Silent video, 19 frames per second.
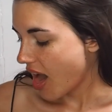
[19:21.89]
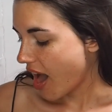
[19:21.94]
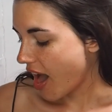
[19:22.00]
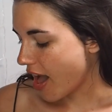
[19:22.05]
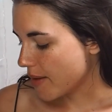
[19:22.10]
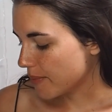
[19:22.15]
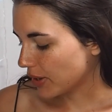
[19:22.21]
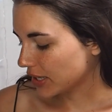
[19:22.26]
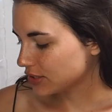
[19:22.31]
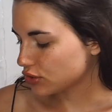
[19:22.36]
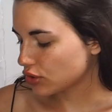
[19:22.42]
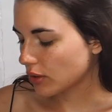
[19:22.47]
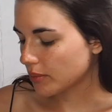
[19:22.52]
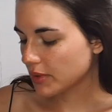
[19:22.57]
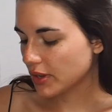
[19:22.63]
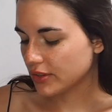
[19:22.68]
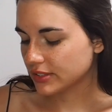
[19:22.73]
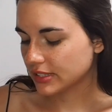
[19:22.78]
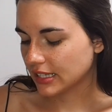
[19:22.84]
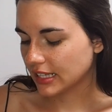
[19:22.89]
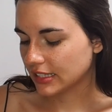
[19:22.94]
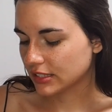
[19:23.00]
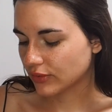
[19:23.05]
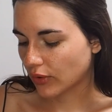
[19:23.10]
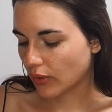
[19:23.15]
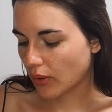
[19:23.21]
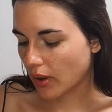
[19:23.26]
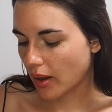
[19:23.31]
I stopped using
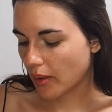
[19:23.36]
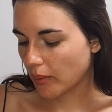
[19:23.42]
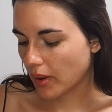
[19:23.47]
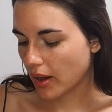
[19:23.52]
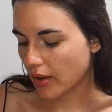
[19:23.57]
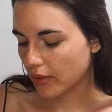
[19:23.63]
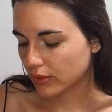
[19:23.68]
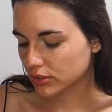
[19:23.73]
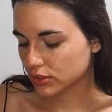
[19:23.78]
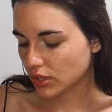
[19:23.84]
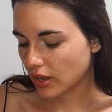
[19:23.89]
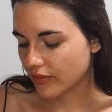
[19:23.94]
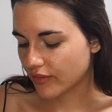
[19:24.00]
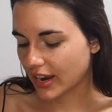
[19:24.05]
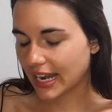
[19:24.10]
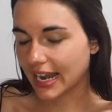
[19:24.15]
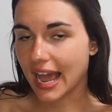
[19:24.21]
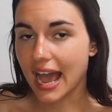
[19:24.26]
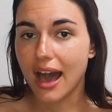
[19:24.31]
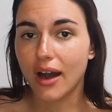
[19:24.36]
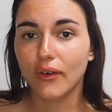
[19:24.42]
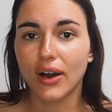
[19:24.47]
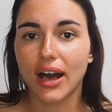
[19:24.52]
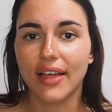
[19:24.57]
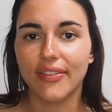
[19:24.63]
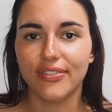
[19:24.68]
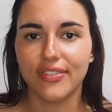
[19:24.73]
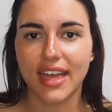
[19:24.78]
this for quite a while because I ran out,
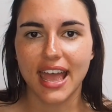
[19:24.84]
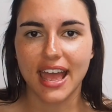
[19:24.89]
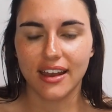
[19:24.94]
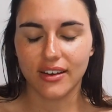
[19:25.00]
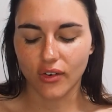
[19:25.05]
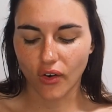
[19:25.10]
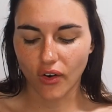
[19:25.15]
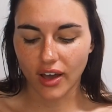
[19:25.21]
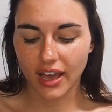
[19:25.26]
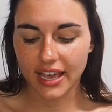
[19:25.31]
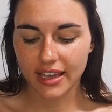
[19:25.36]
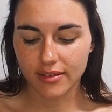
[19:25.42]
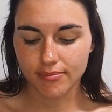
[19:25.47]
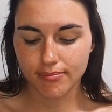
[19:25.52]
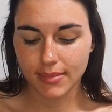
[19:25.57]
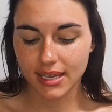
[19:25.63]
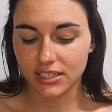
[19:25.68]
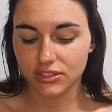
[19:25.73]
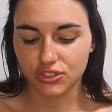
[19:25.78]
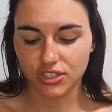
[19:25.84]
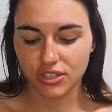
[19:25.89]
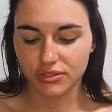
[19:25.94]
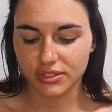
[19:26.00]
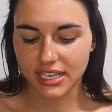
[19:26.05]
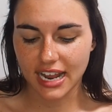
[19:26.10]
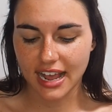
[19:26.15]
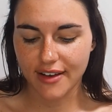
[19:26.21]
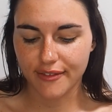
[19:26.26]
and then I missed
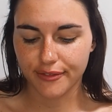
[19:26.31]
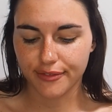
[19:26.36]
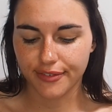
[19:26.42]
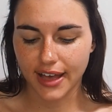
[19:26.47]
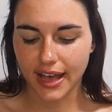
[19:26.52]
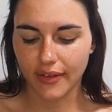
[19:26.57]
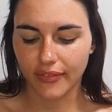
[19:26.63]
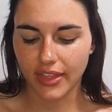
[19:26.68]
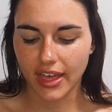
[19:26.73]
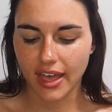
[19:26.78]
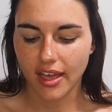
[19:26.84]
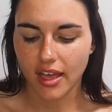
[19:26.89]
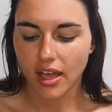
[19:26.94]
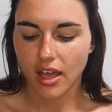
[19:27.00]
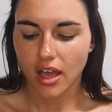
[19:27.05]
using it and found that